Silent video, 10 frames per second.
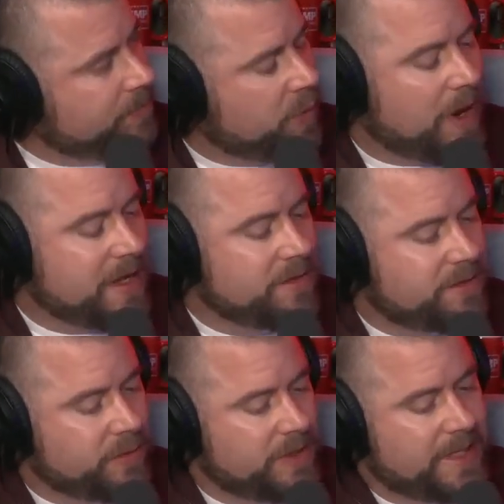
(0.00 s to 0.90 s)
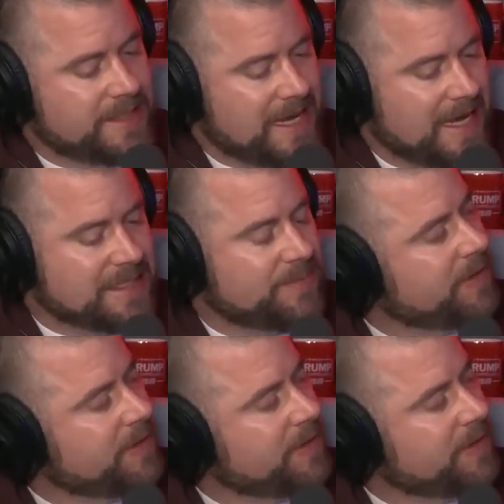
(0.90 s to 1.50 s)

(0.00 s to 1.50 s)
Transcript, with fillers: The way you do it is it has to be a